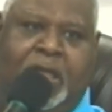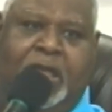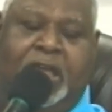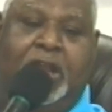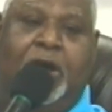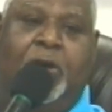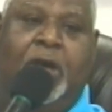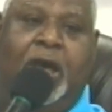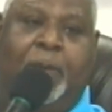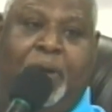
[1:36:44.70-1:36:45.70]
You know,
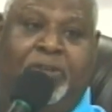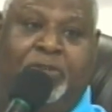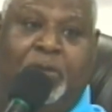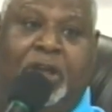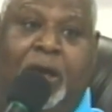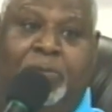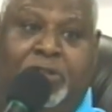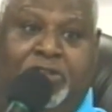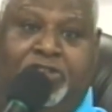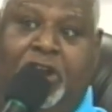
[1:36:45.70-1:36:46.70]
a person would come to
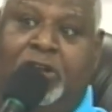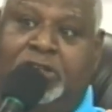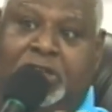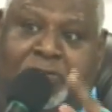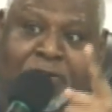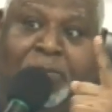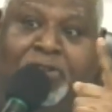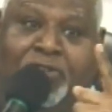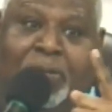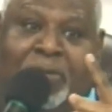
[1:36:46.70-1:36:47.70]
the church from the
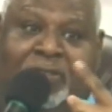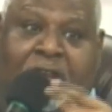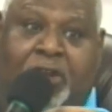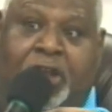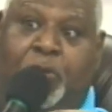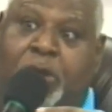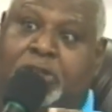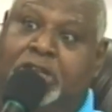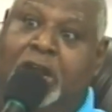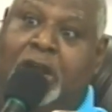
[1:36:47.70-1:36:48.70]
treatment center in a
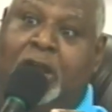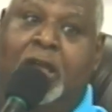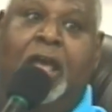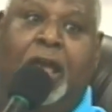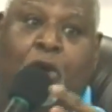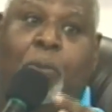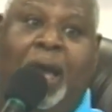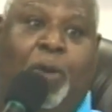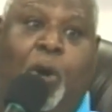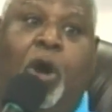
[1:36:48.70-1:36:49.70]
wheelchair and go
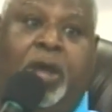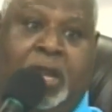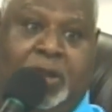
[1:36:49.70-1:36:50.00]
back walking.